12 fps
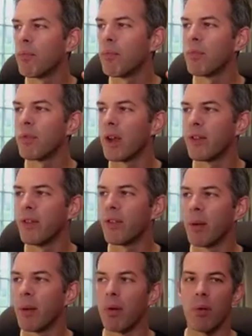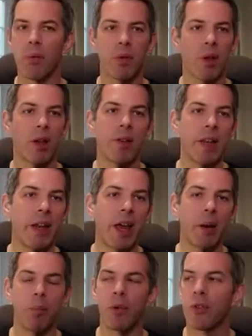Nice and simple, nicely
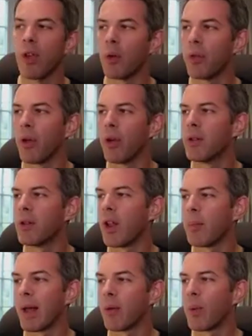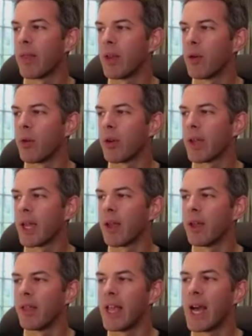named, so that no matter whether you're looking
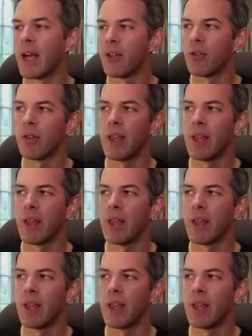at the ad